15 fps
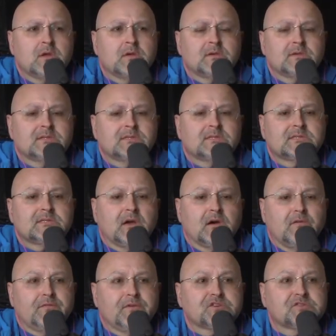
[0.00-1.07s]

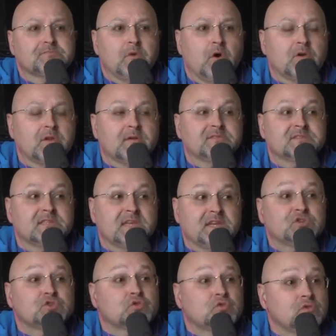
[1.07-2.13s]
selfish motives and they
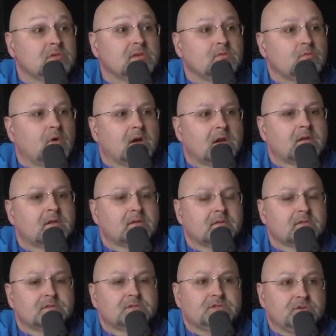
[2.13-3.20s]
truly want to
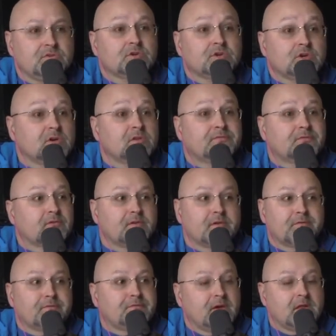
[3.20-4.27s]
do good for their
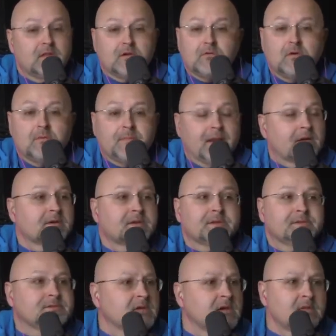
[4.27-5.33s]
fellow
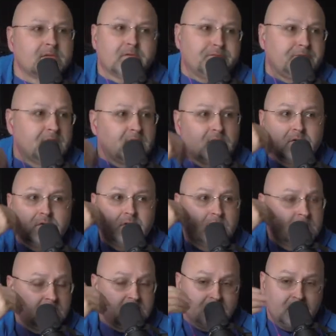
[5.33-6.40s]
Americans, their fellow
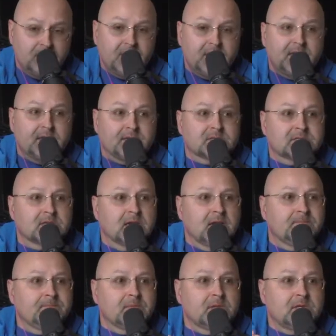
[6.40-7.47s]
human beings,
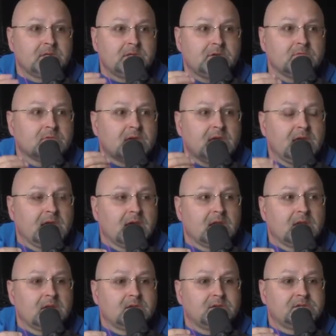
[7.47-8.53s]
you can't
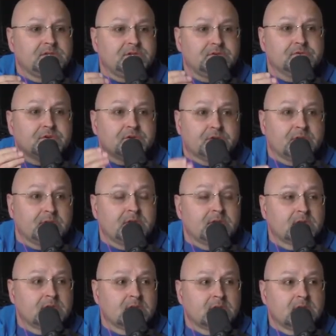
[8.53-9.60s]
do good
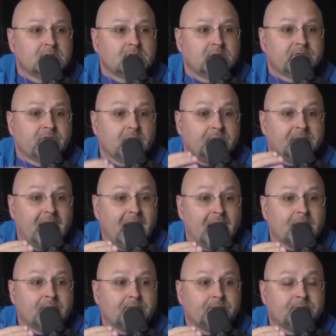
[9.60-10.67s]
from
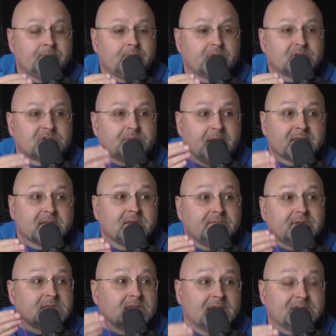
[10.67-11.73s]
that perspective
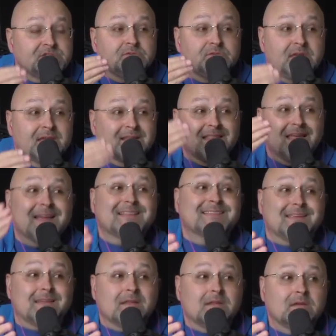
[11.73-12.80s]
unless you get
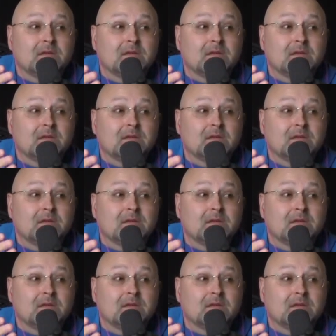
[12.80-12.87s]
elected.